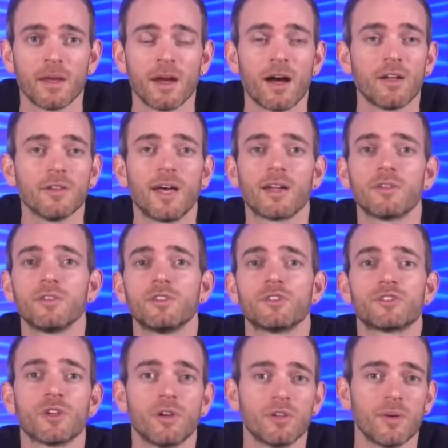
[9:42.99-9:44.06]
I'll not only
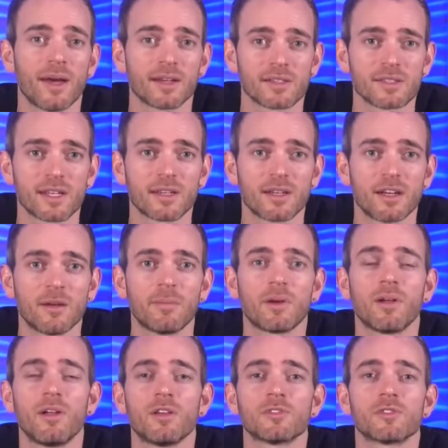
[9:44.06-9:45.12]
show you how to set it up, but
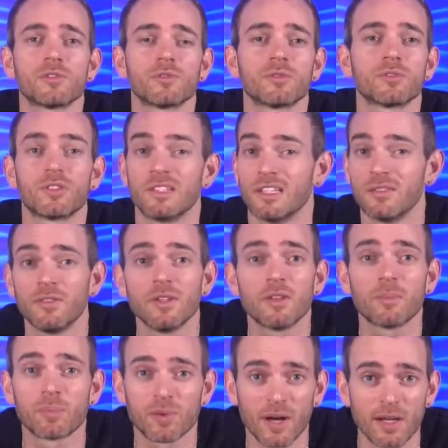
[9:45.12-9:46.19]
I'll also give you
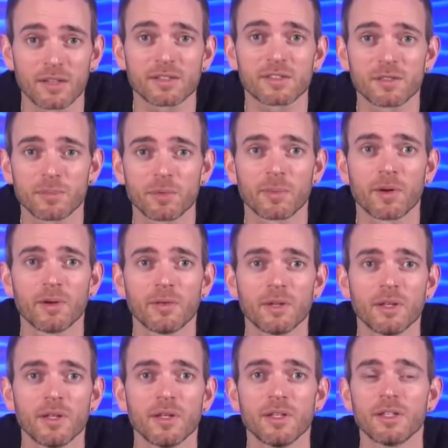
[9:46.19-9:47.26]
the products to promote,
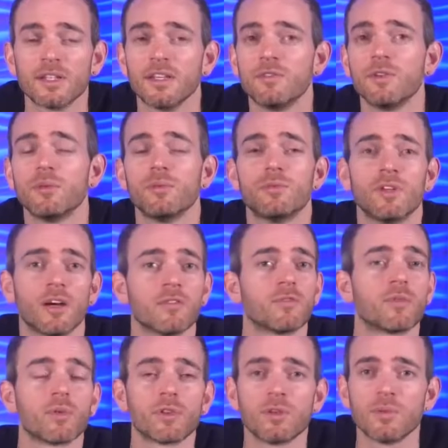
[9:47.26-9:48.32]
give you
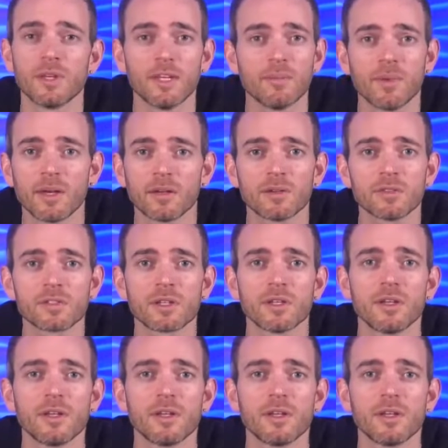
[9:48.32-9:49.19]
done-for-you emails